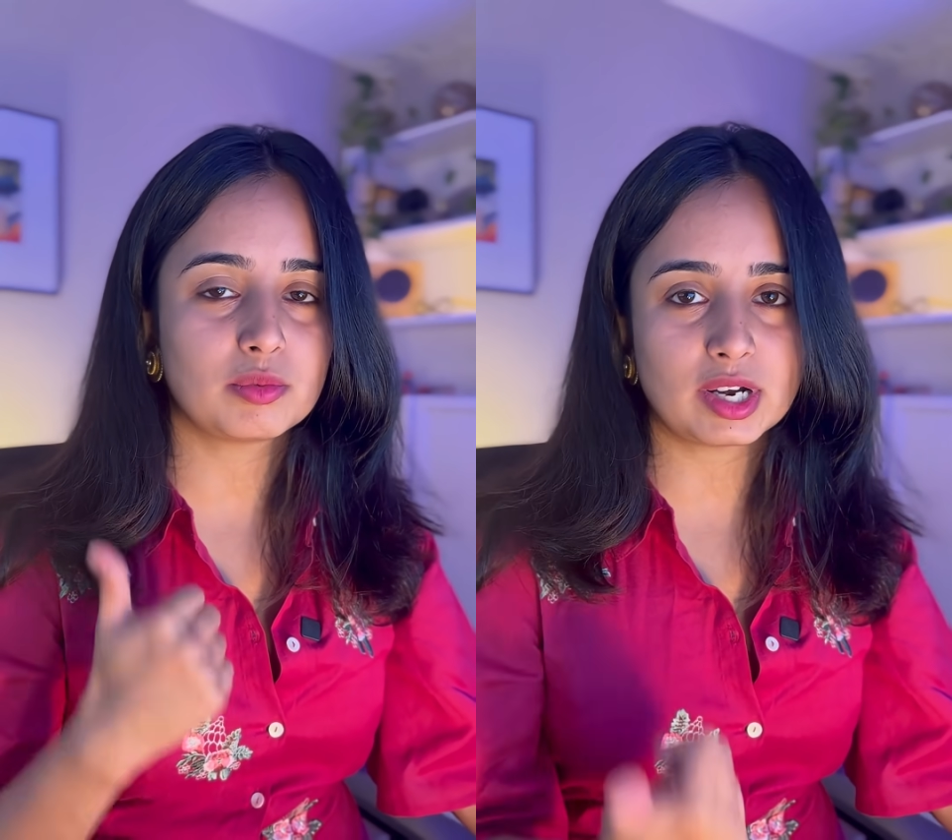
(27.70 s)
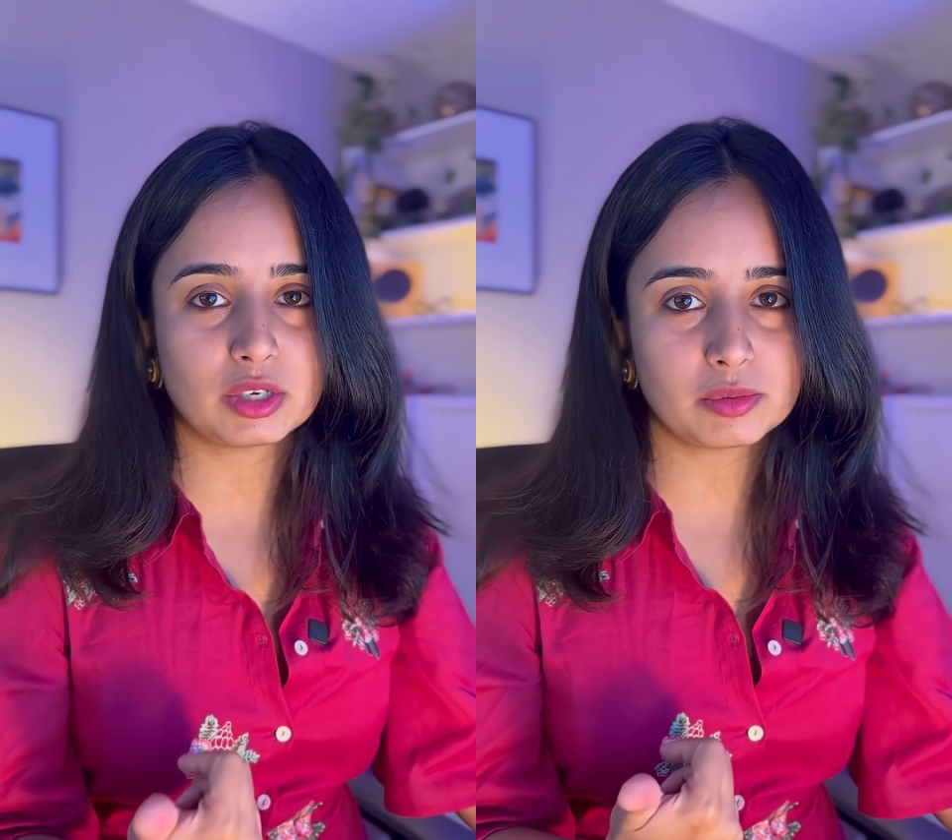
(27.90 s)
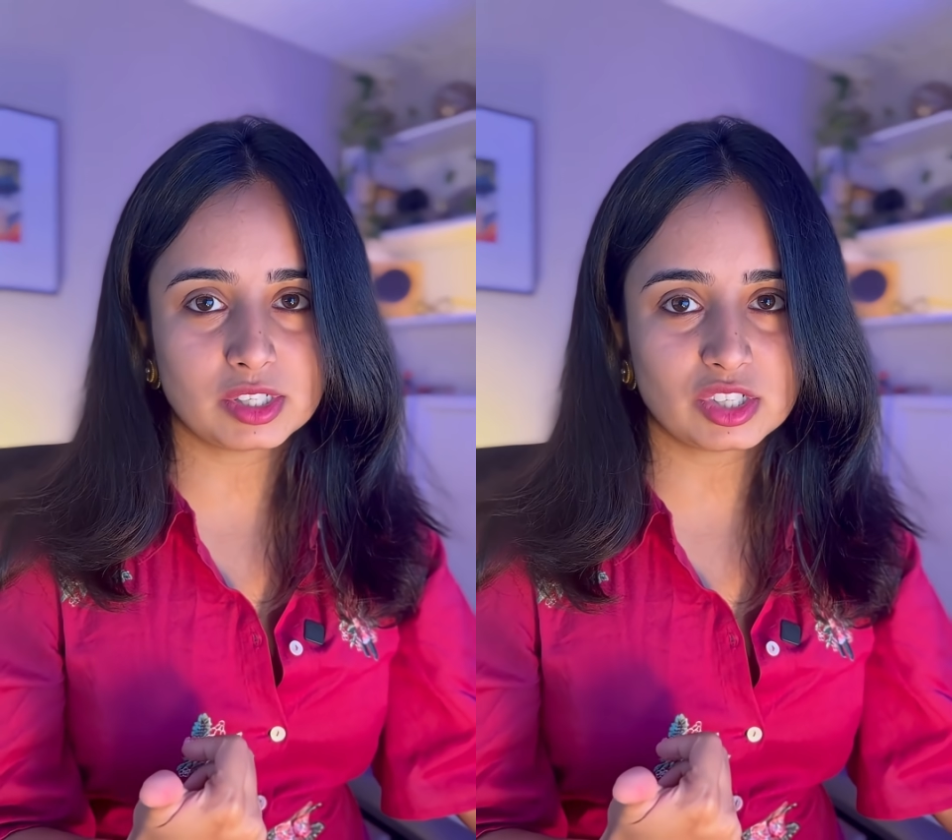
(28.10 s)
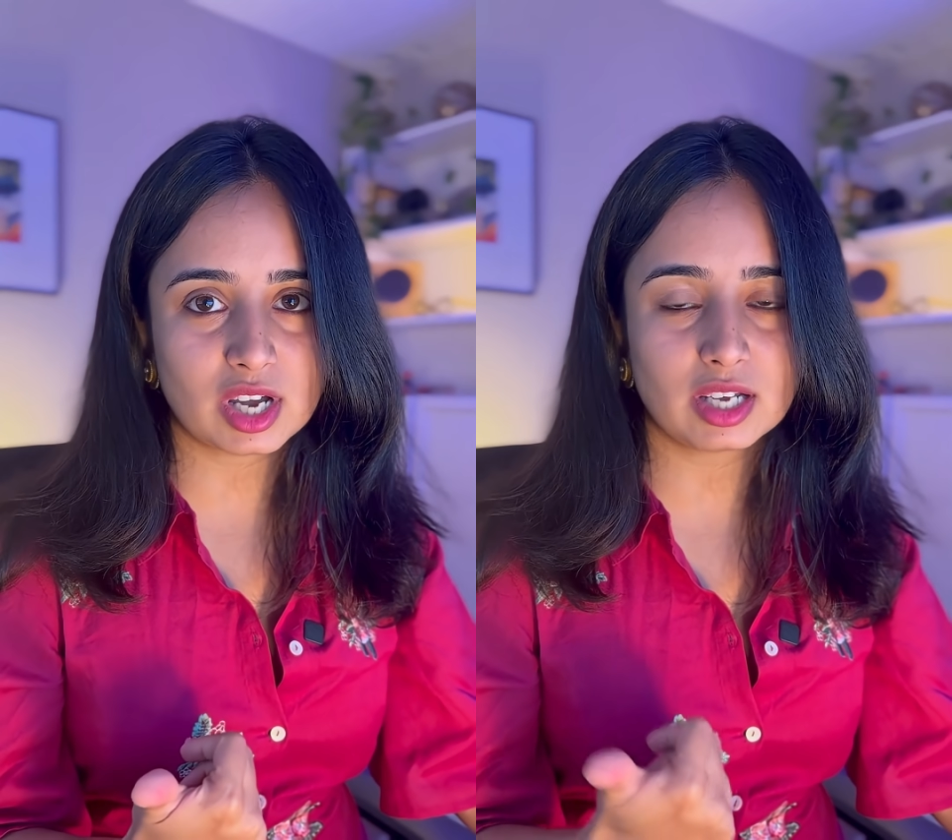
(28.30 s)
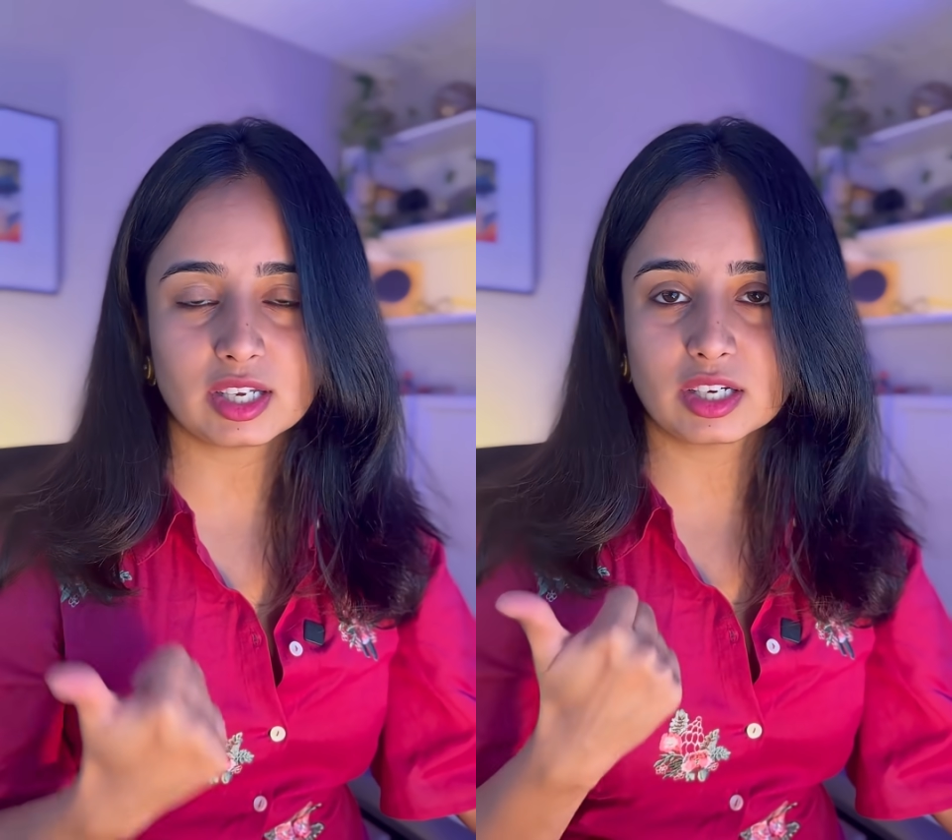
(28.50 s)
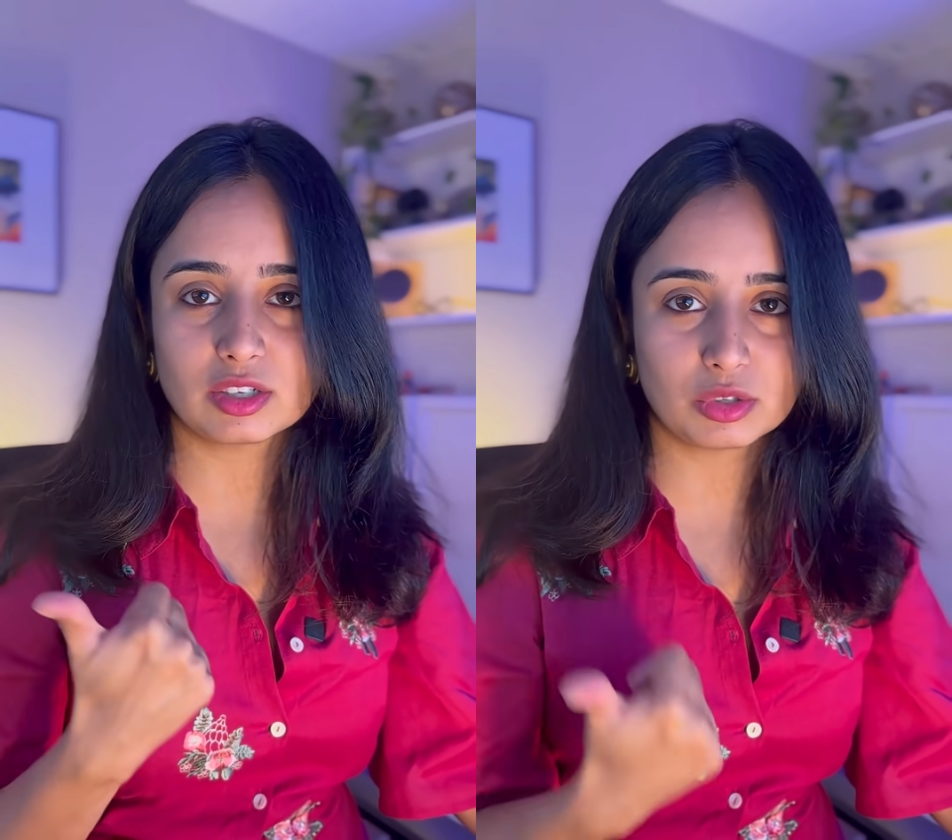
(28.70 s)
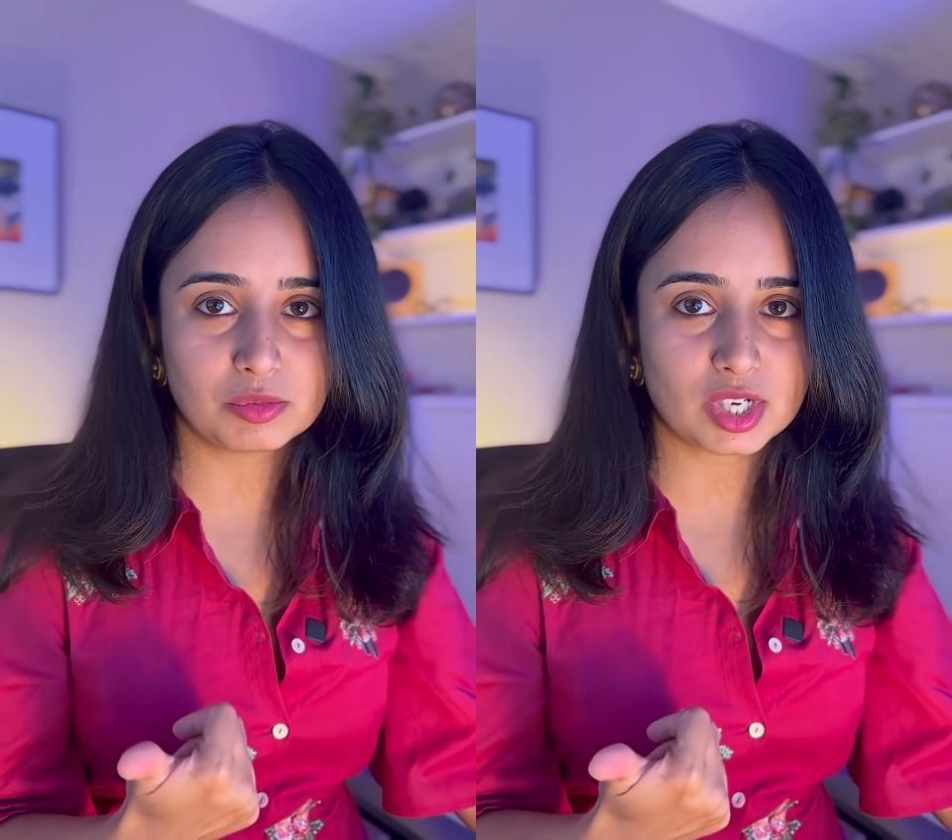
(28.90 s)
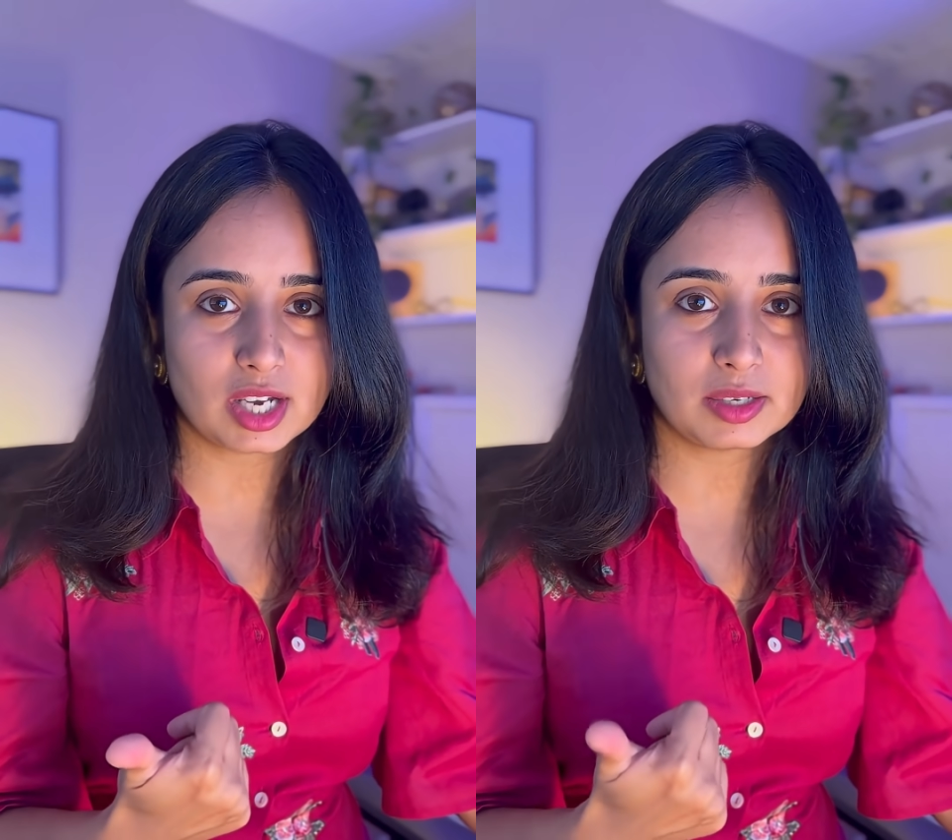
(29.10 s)
one-to-one chat and group
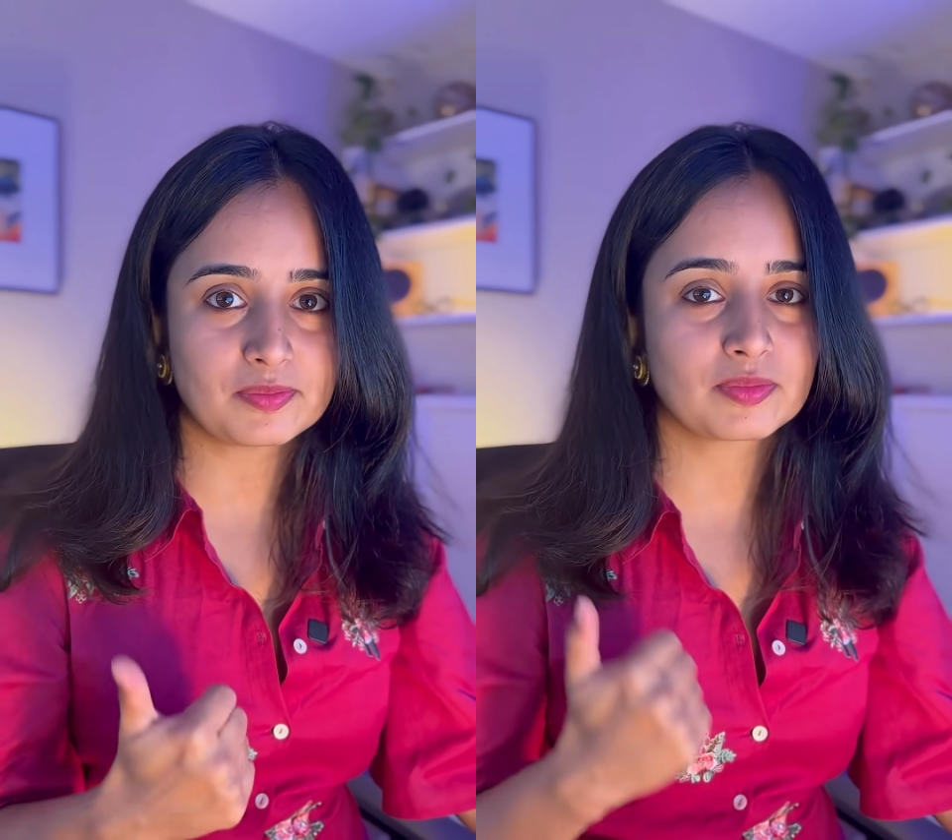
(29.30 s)
chat,